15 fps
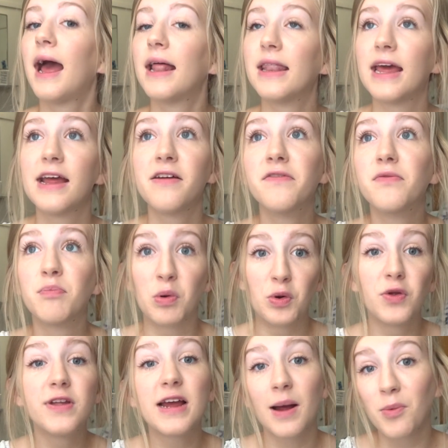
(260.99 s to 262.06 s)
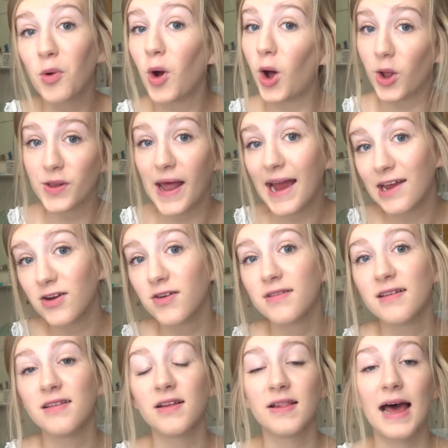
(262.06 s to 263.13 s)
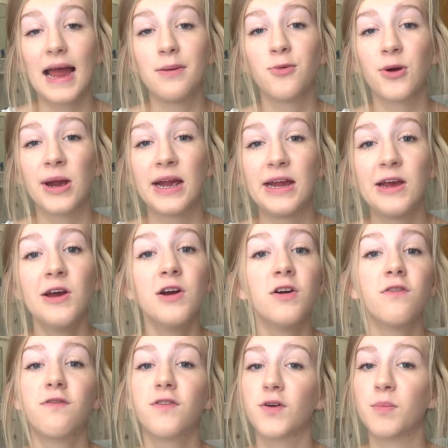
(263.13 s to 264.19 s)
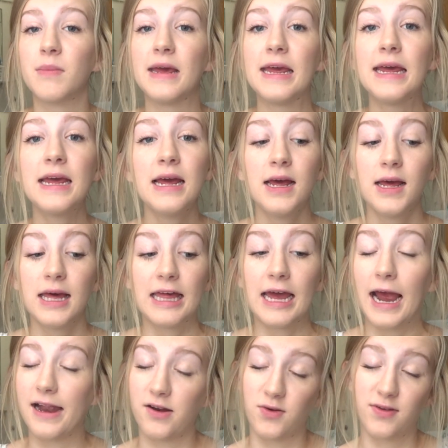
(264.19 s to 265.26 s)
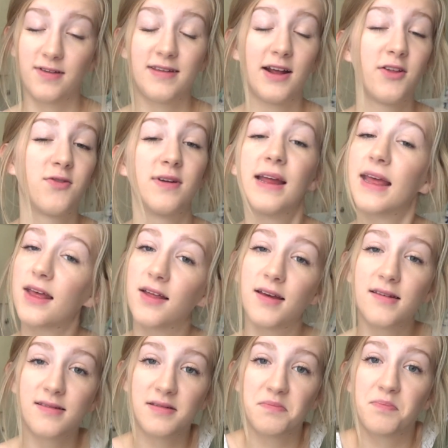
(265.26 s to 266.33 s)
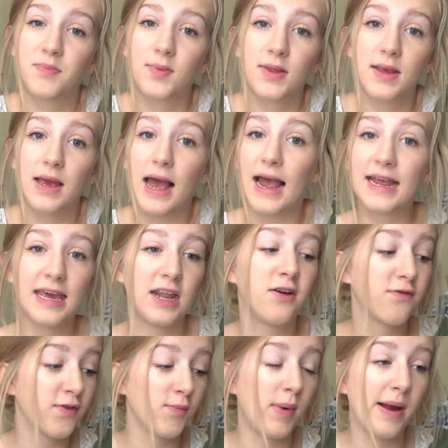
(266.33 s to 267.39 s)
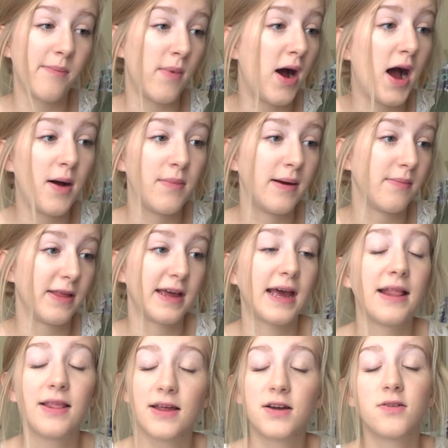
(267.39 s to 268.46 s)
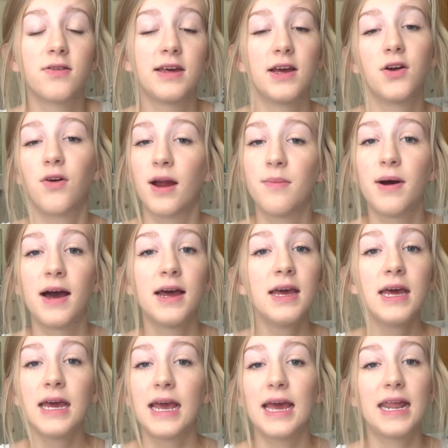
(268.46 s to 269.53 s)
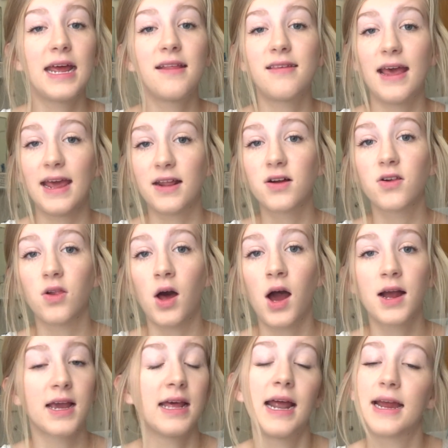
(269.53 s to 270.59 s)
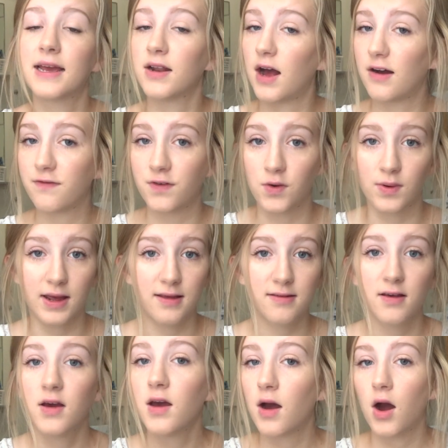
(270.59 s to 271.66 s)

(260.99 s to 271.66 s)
They've pulled a couple all-nighters in the library. For me, I know this sounds ridiculous, I get it from my mom, I'm like literally a grandma. It hits 8 o'clock and I cannot focus.